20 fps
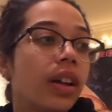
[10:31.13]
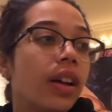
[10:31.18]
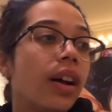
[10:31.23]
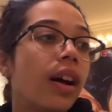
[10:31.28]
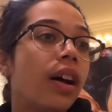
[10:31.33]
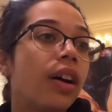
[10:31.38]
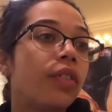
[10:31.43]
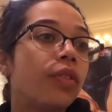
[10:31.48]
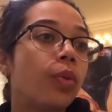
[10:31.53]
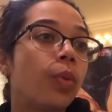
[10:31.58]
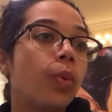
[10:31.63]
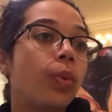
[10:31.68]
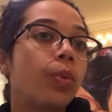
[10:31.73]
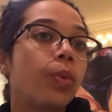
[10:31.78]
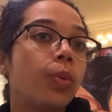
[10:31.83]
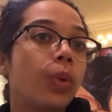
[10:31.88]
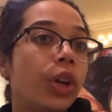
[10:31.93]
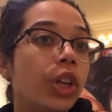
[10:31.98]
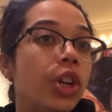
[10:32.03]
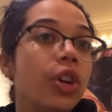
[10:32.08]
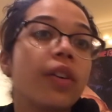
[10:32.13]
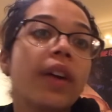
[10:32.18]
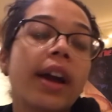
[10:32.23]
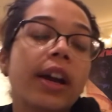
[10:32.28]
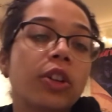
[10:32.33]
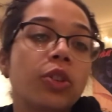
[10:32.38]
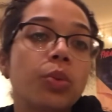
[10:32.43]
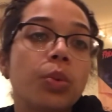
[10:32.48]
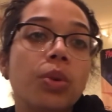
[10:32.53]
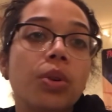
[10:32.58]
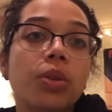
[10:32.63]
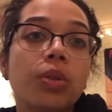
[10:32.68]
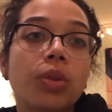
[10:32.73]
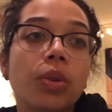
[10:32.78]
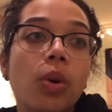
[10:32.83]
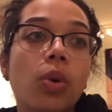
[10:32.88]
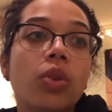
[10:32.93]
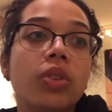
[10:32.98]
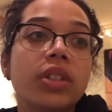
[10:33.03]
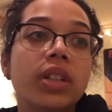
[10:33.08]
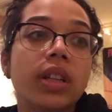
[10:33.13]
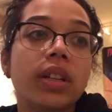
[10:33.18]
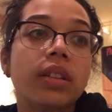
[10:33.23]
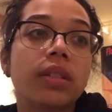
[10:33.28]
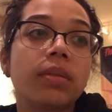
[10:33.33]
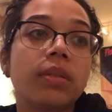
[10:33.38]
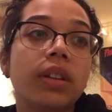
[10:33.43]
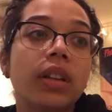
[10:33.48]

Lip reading: of what your actual goals in